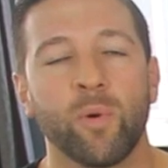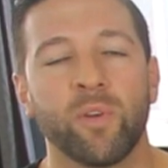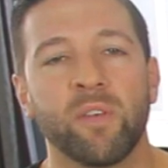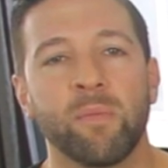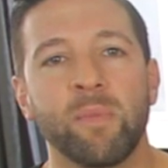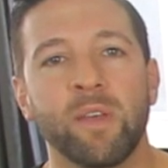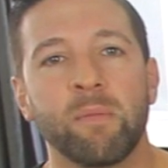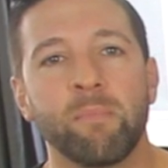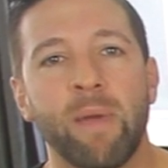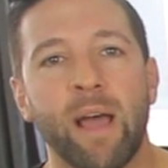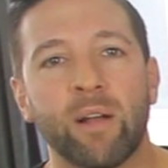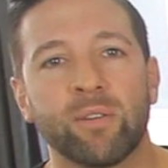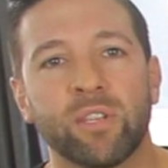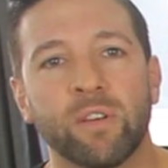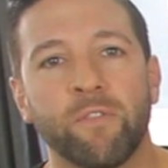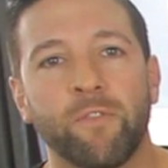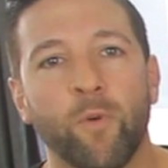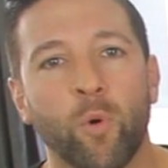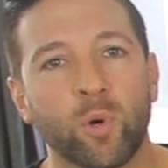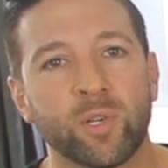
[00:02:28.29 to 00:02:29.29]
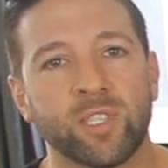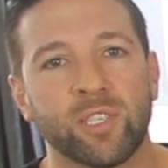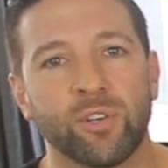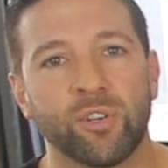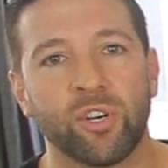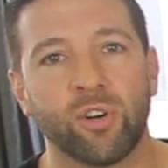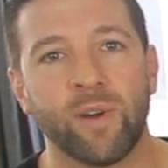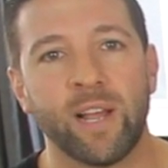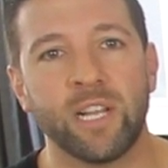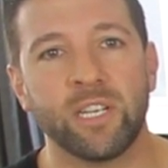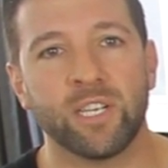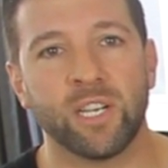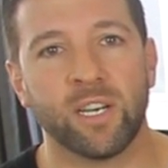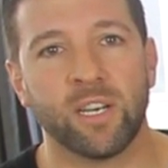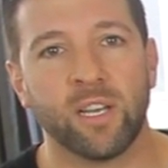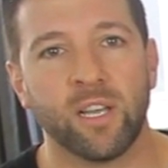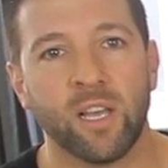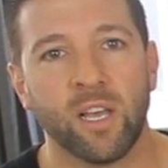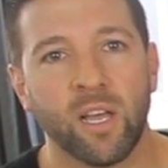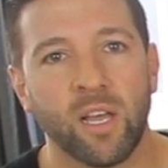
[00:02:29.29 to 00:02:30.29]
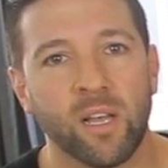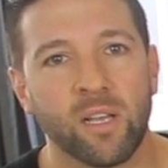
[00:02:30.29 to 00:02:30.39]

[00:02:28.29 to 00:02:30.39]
with a mid-mounted four-cylinder engine.